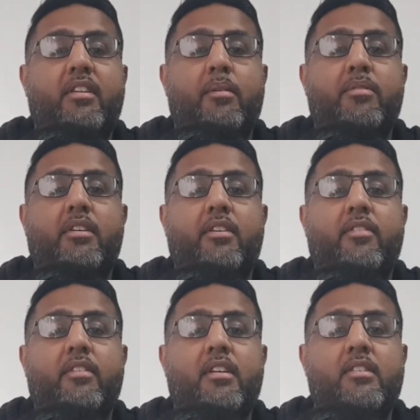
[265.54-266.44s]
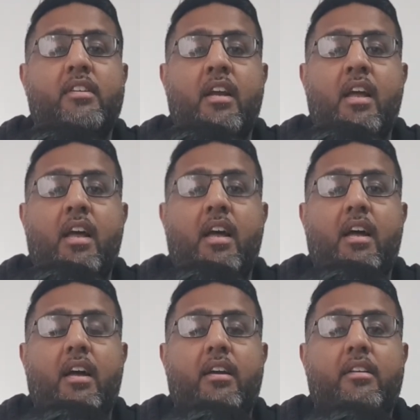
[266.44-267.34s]
that I'm sharing this
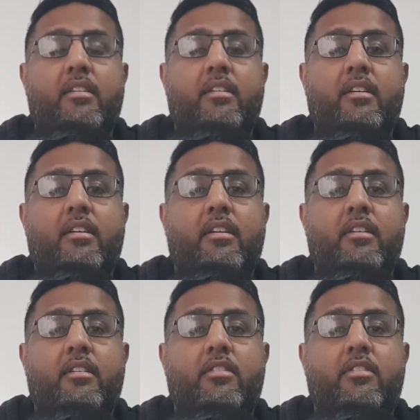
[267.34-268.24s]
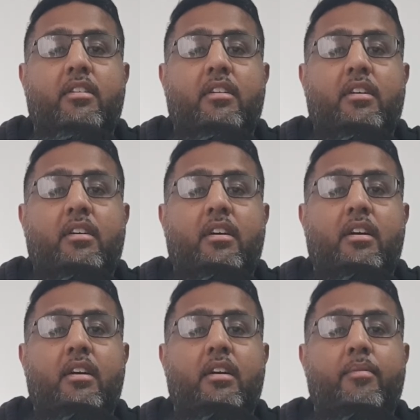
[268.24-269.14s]
and uh, inshallah
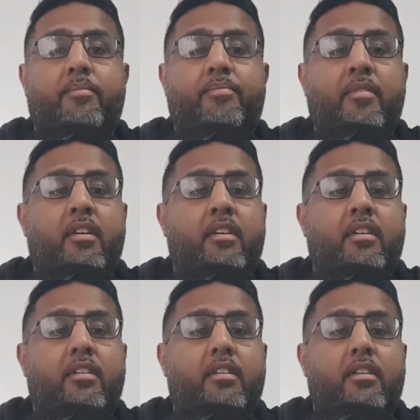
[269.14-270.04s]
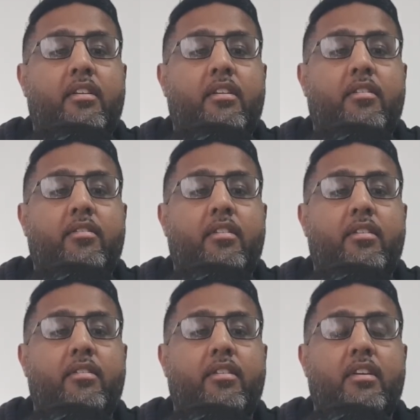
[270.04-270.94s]
um, you know
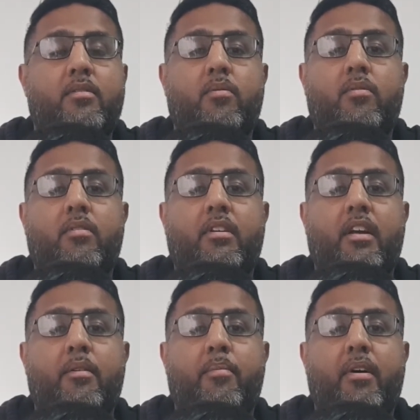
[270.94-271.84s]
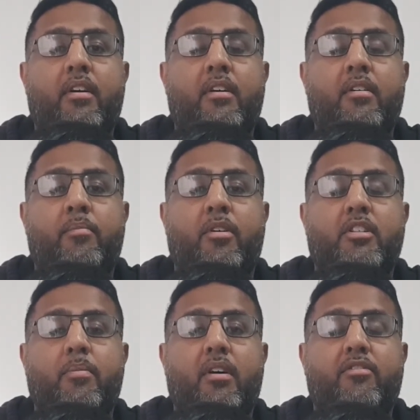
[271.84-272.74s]
things will get uh,
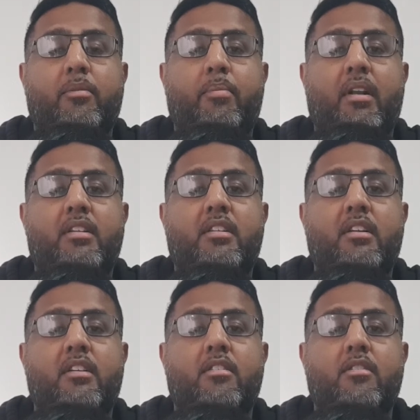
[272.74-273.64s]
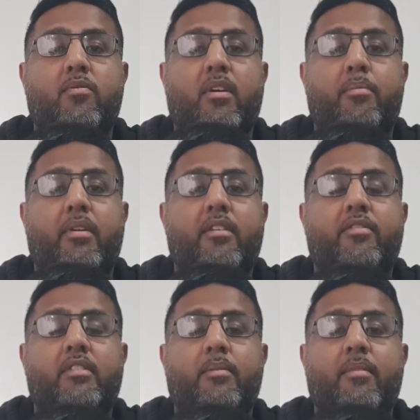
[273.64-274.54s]
much better for the Palestinians because we are praying
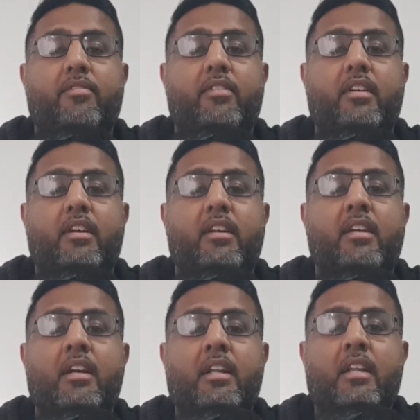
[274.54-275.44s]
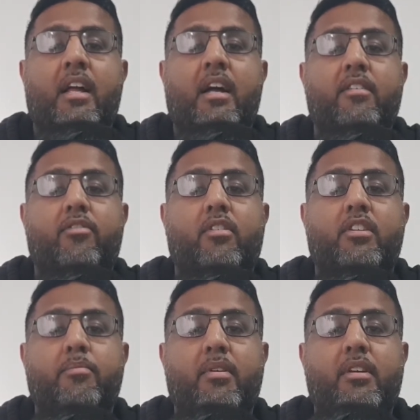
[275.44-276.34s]
for them every day, and for
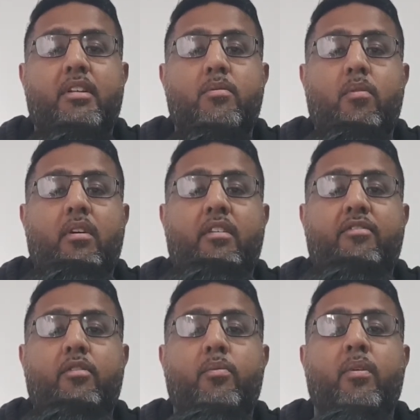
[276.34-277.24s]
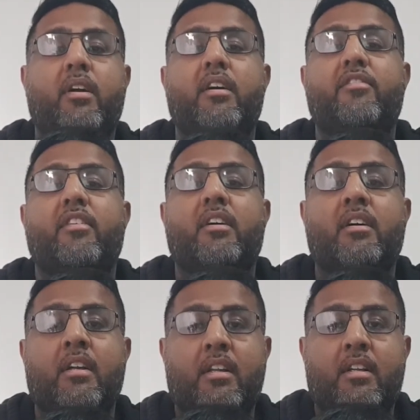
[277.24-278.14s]
Kashmir as well, and for
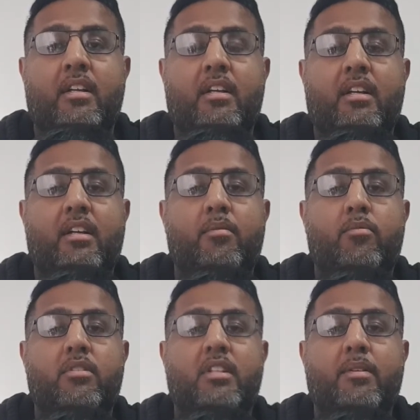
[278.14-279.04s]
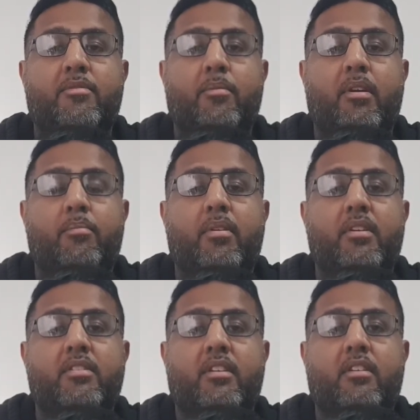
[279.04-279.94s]
wherever uh, Muslims are being
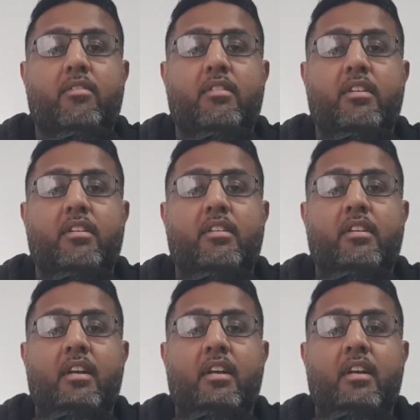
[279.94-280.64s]
persecuted